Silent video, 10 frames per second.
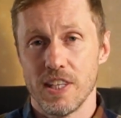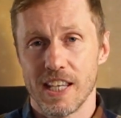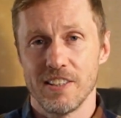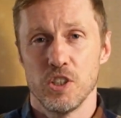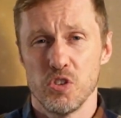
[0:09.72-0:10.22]
you
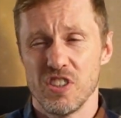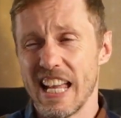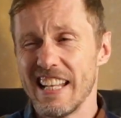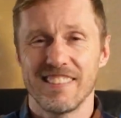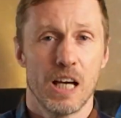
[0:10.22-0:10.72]
can use in
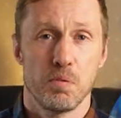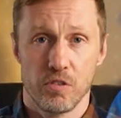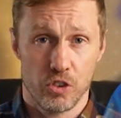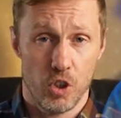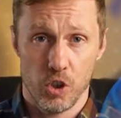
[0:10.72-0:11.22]
any type of
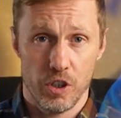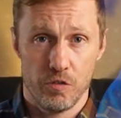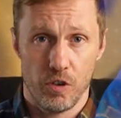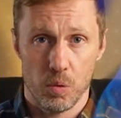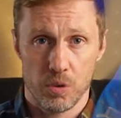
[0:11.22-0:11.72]
song going
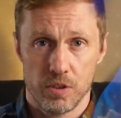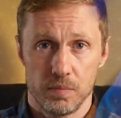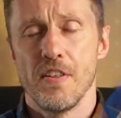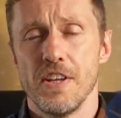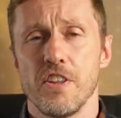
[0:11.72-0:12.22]
forward.
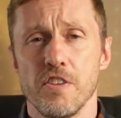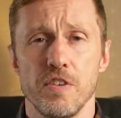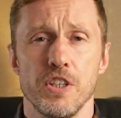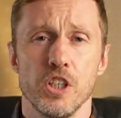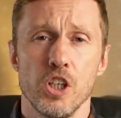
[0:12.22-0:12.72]
At the end of the
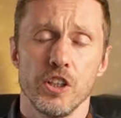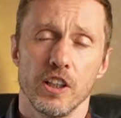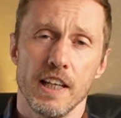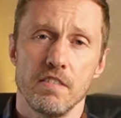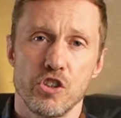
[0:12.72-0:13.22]
video you'll
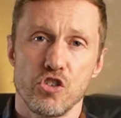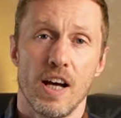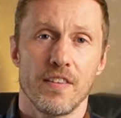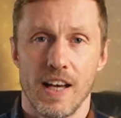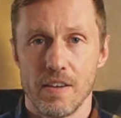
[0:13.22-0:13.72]
hear a
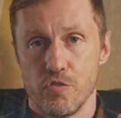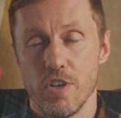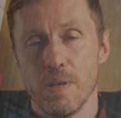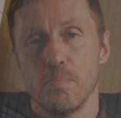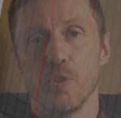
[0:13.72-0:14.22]
track that I've
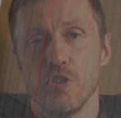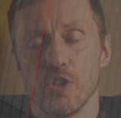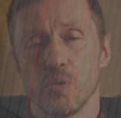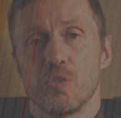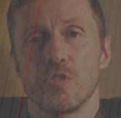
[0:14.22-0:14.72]
written and
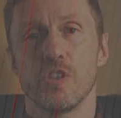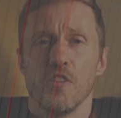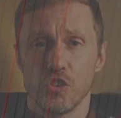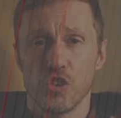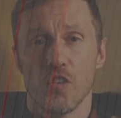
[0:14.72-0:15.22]
produced
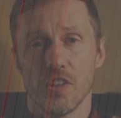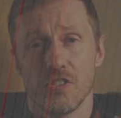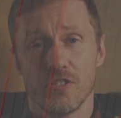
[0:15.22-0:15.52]
that show these